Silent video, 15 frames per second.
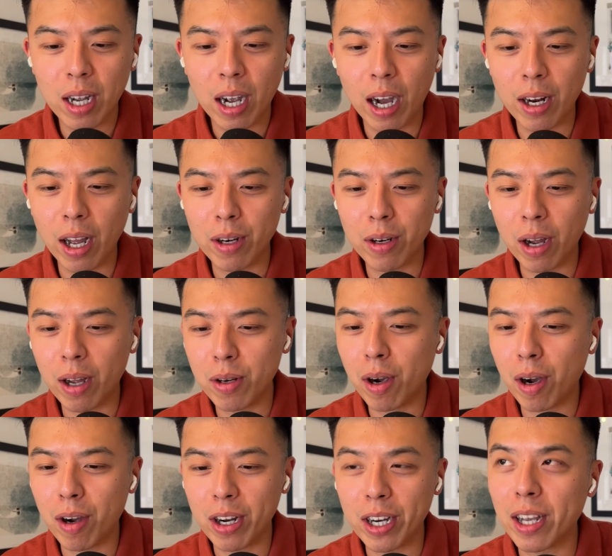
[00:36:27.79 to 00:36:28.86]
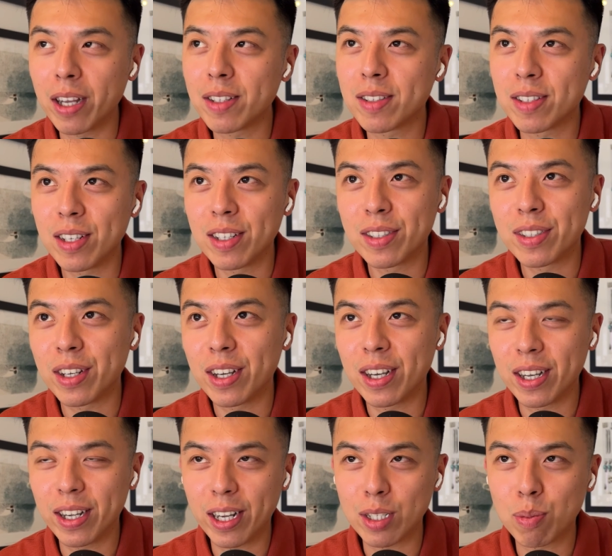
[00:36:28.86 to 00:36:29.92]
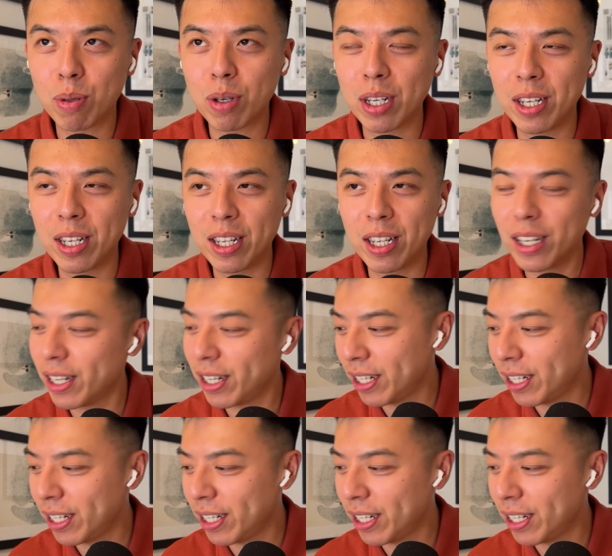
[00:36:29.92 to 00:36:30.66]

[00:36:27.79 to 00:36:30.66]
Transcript: I know how it gets. It's gets pretty heated